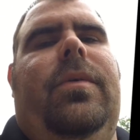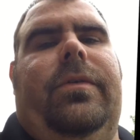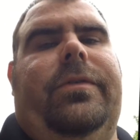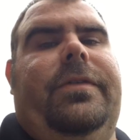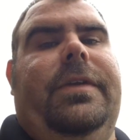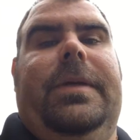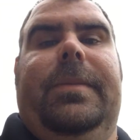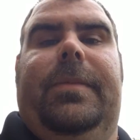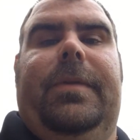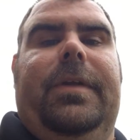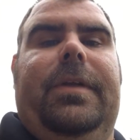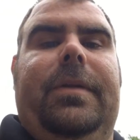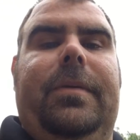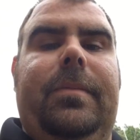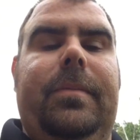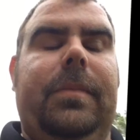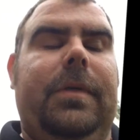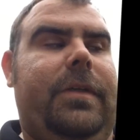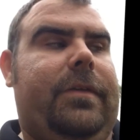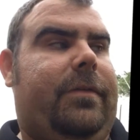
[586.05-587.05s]
or something,
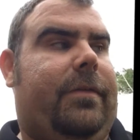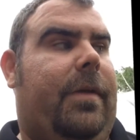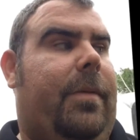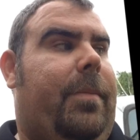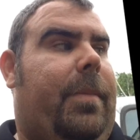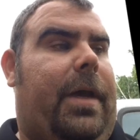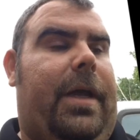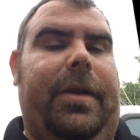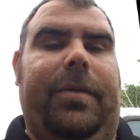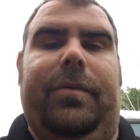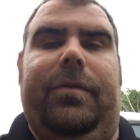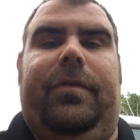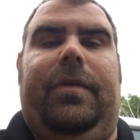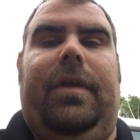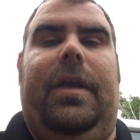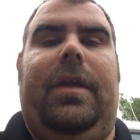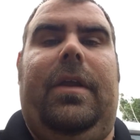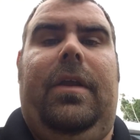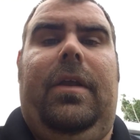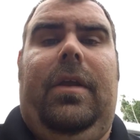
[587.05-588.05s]
but somebody was
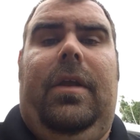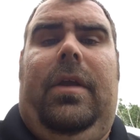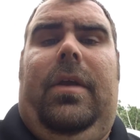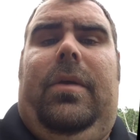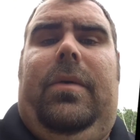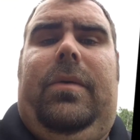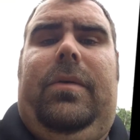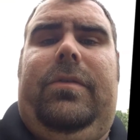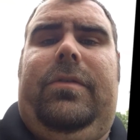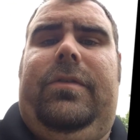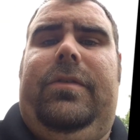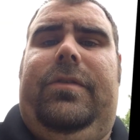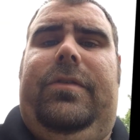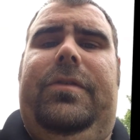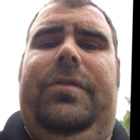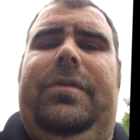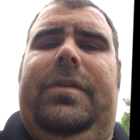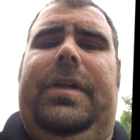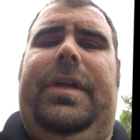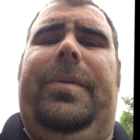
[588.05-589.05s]
like, why don't you just
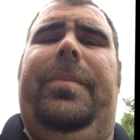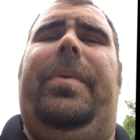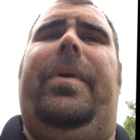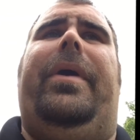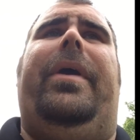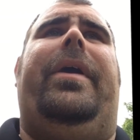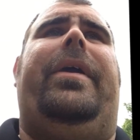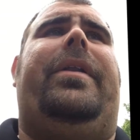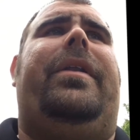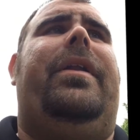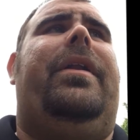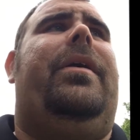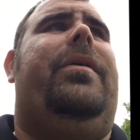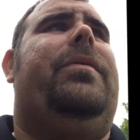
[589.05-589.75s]
use an impact? And